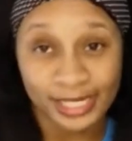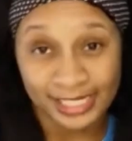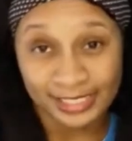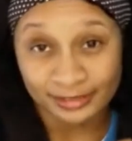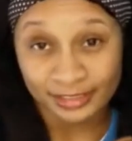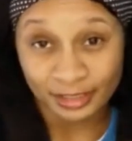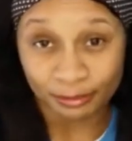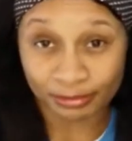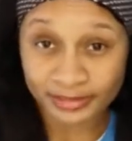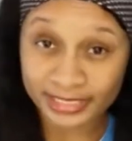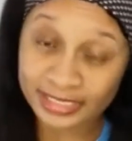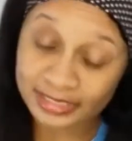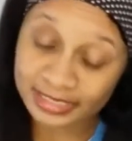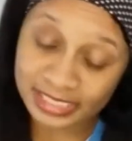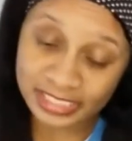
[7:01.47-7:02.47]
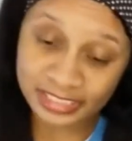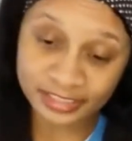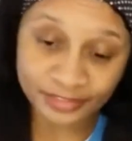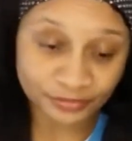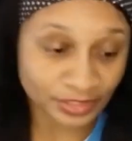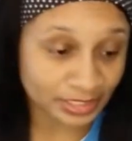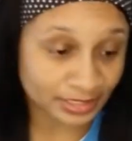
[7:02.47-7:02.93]
and complete these
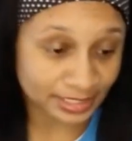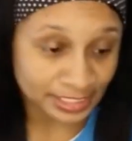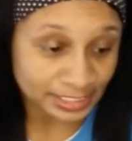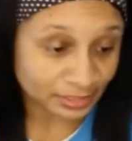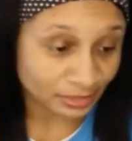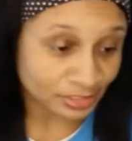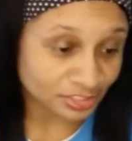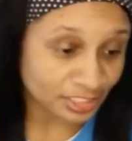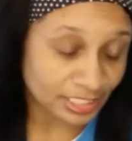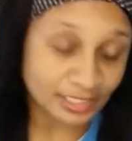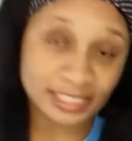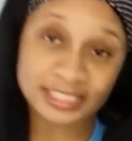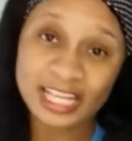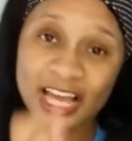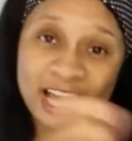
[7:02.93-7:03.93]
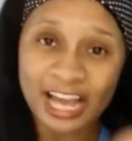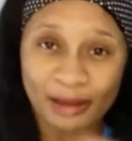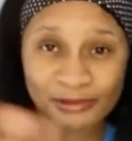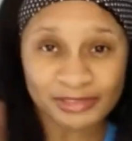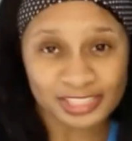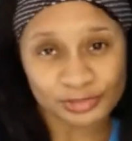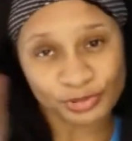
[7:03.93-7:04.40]
different things on the checklist, I
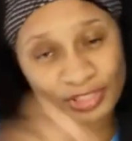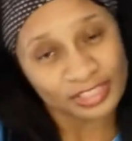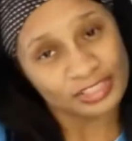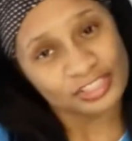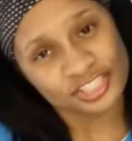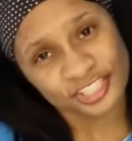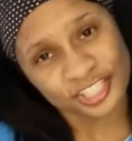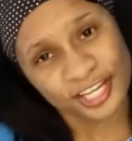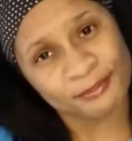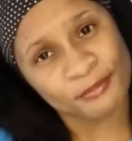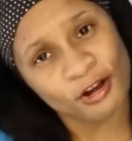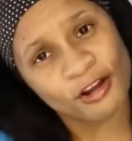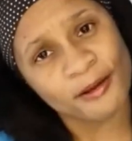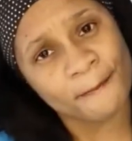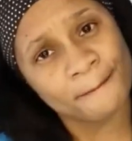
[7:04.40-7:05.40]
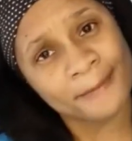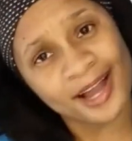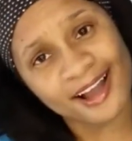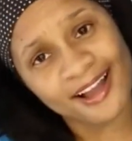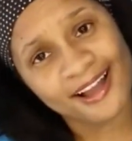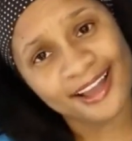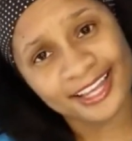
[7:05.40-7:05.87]
would just put a little check mark
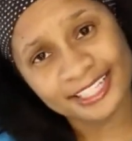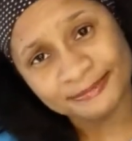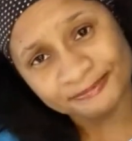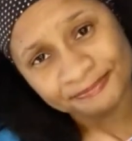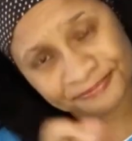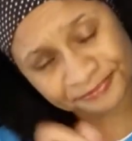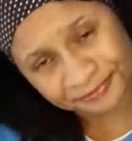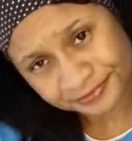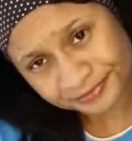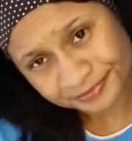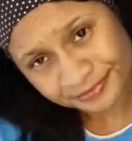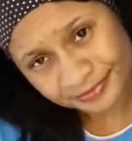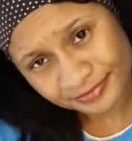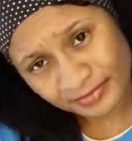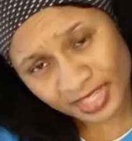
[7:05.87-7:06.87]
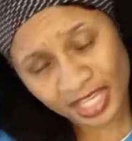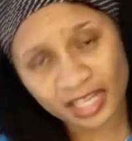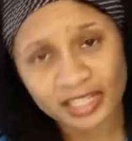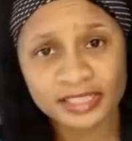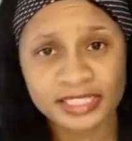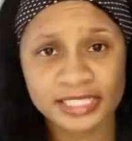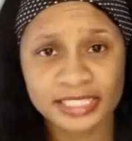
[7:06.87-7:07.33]
by
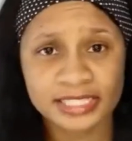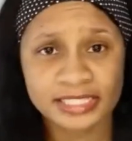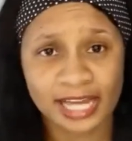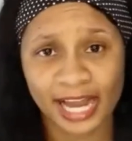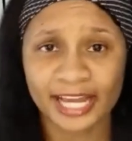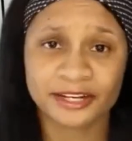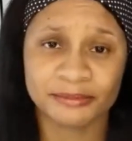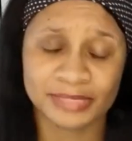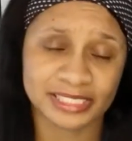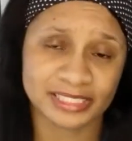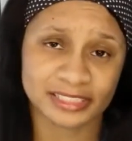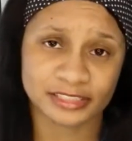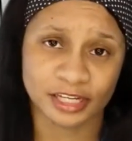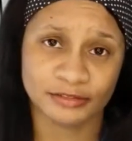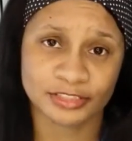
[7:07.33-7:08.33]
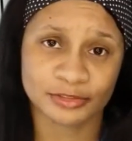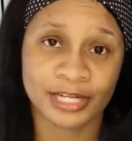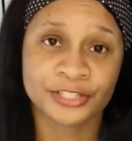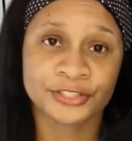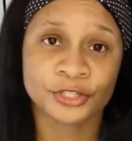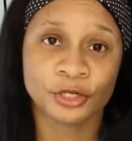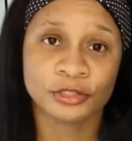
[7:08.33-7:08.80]
the item itself, so I
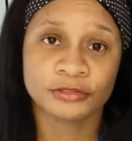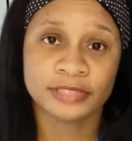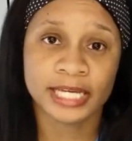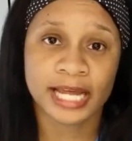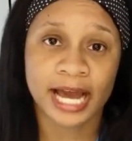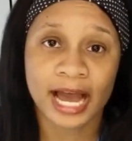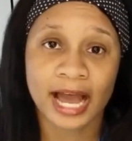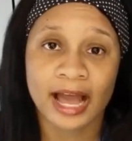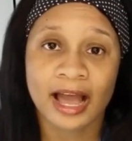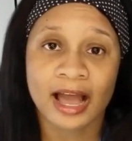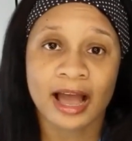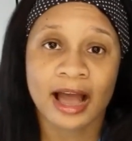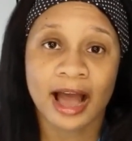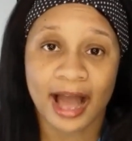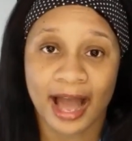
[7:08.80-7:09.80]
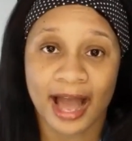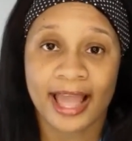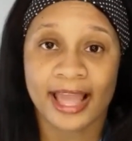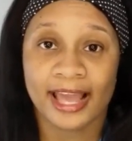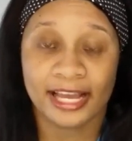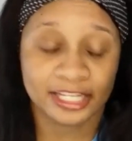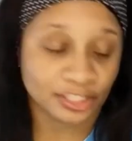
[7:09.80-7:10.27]
know that I
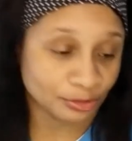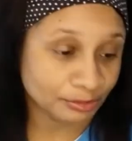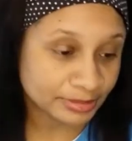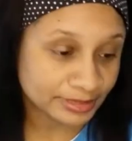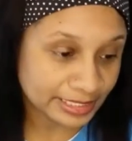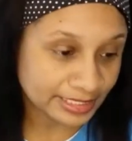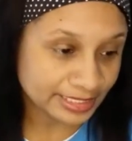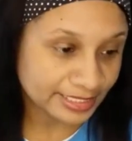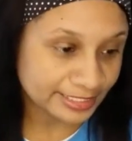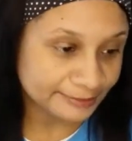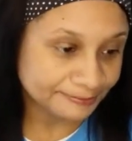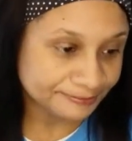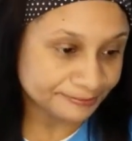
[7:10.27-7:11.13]
had completed it.